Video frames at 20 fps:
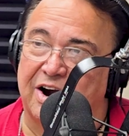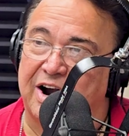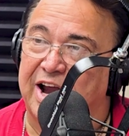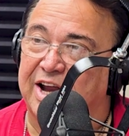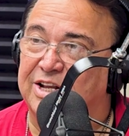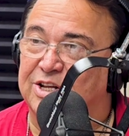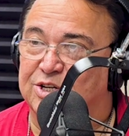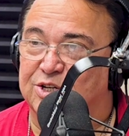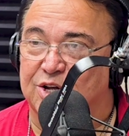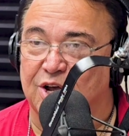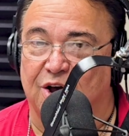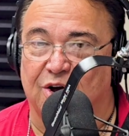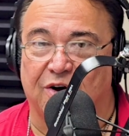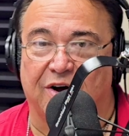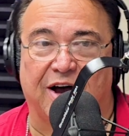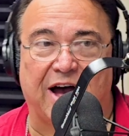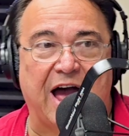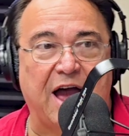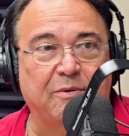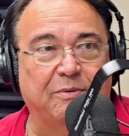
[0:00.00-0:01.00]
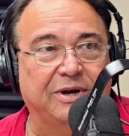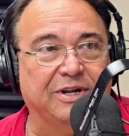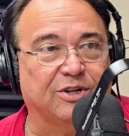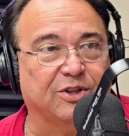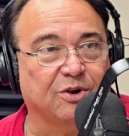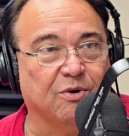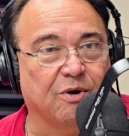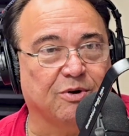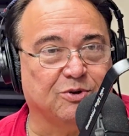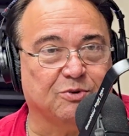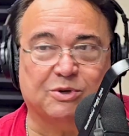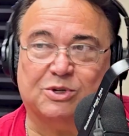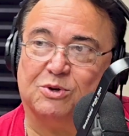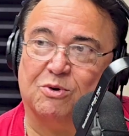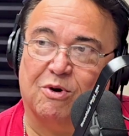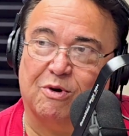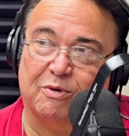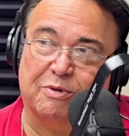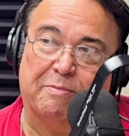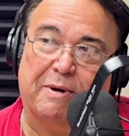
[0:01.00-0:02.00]
right, so I went to the grocery
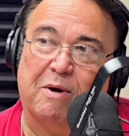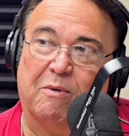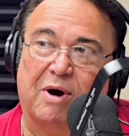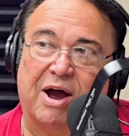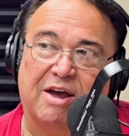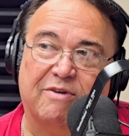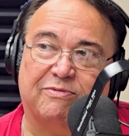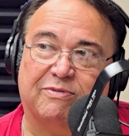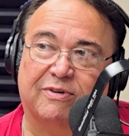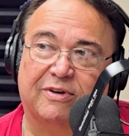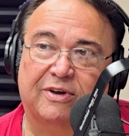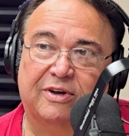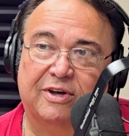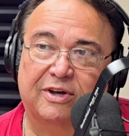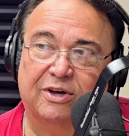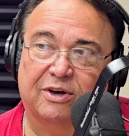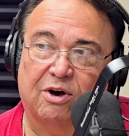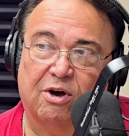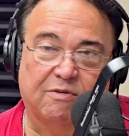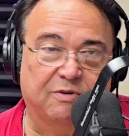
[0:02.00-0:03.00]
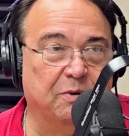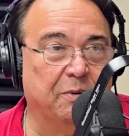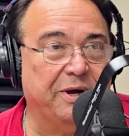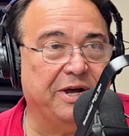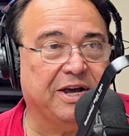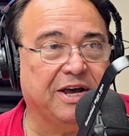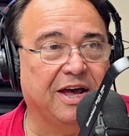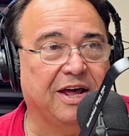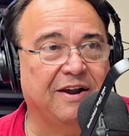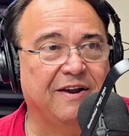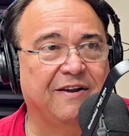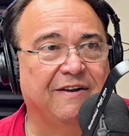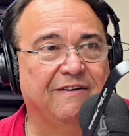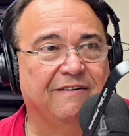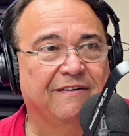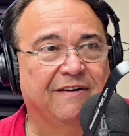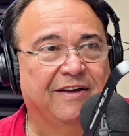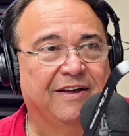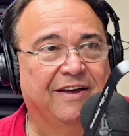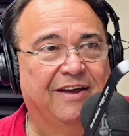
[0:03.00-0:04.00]
store with my wife over the weekend,
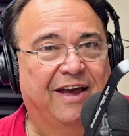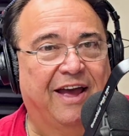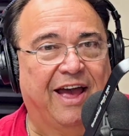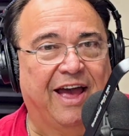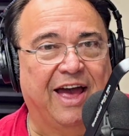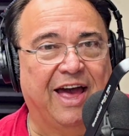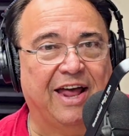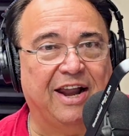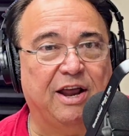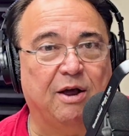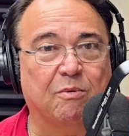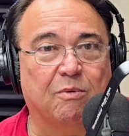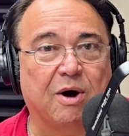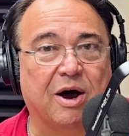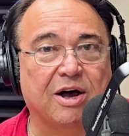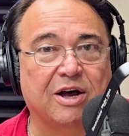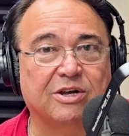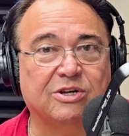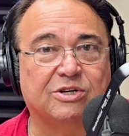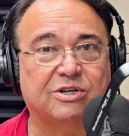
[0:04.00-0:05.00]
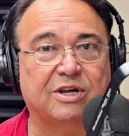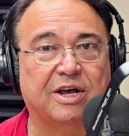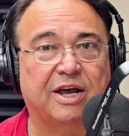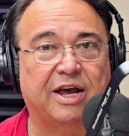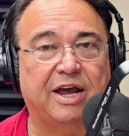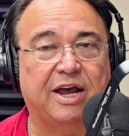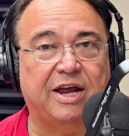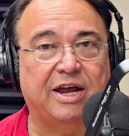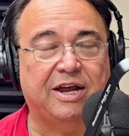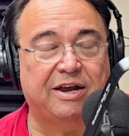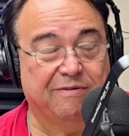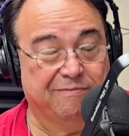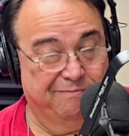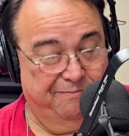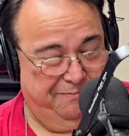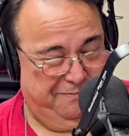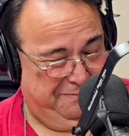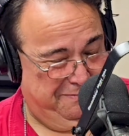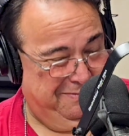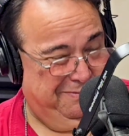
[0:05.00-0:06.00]
and it was a
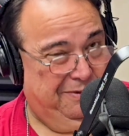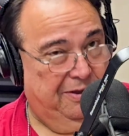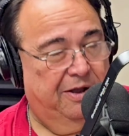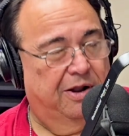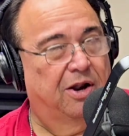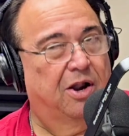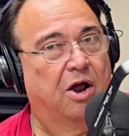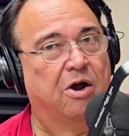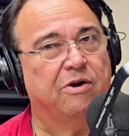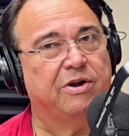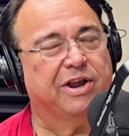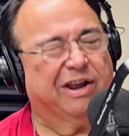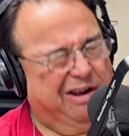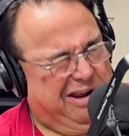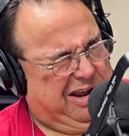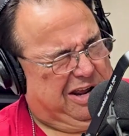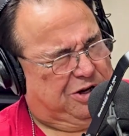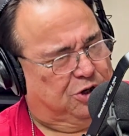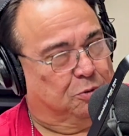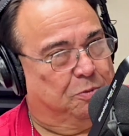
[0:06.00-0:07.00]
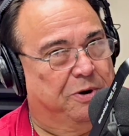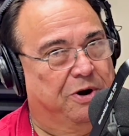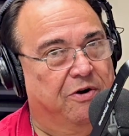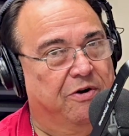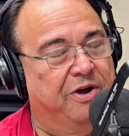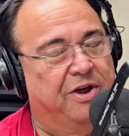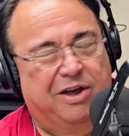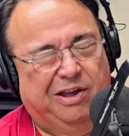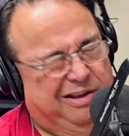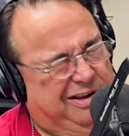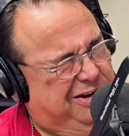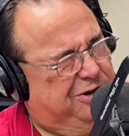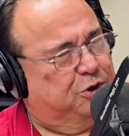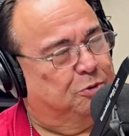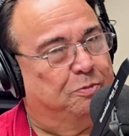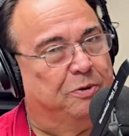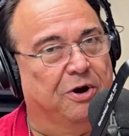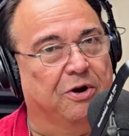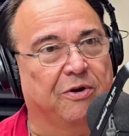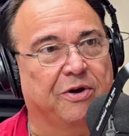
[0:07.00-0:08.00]
learning
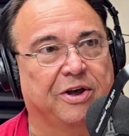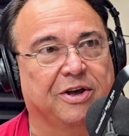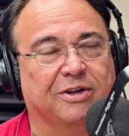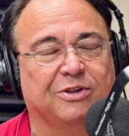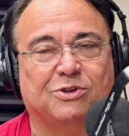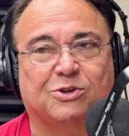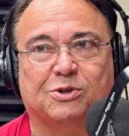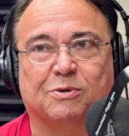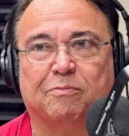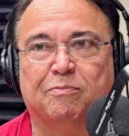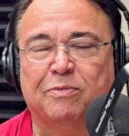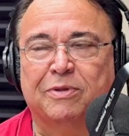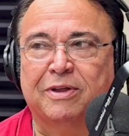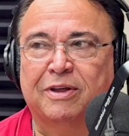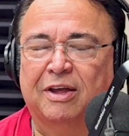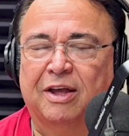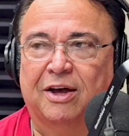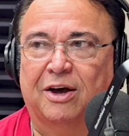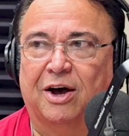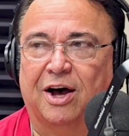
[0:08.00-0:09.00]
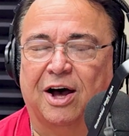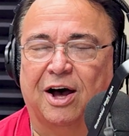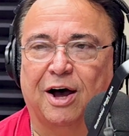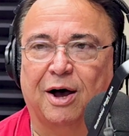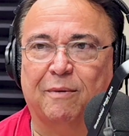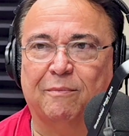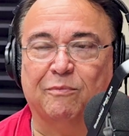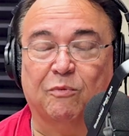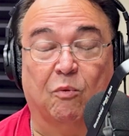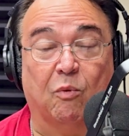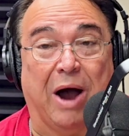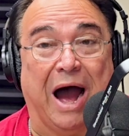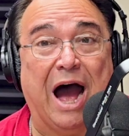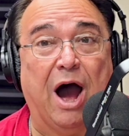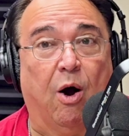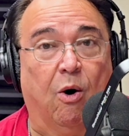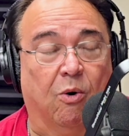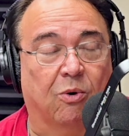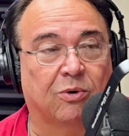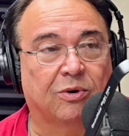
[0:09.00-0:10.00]
experience.
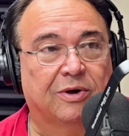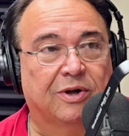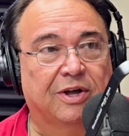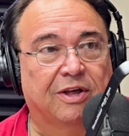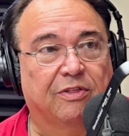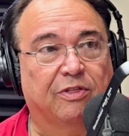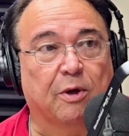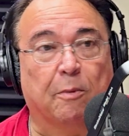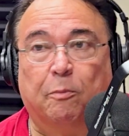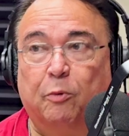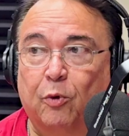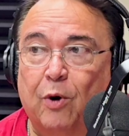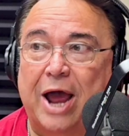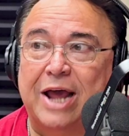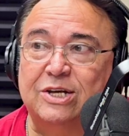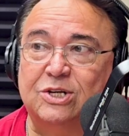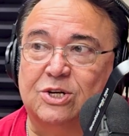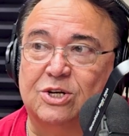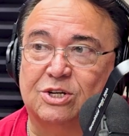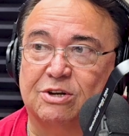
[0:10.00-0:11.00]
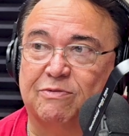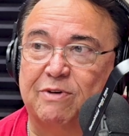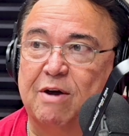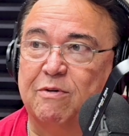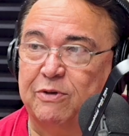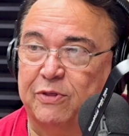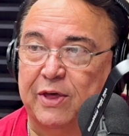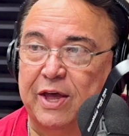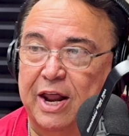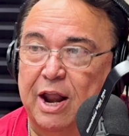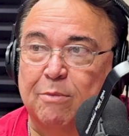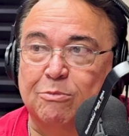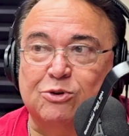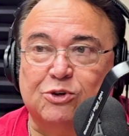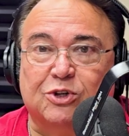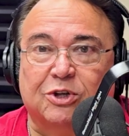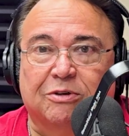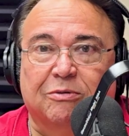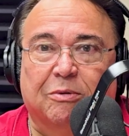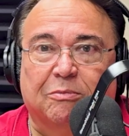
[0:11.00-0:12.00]
Wow, the prices of everything, I'm
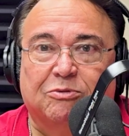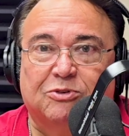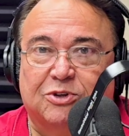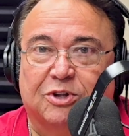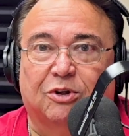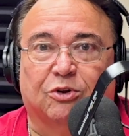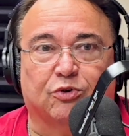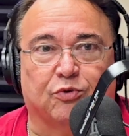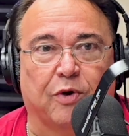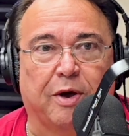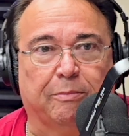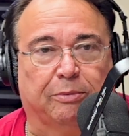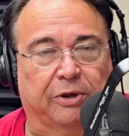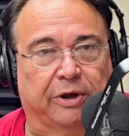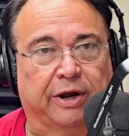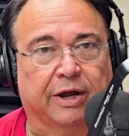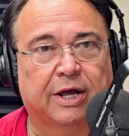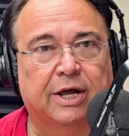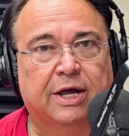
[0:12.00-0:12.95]
still trembling.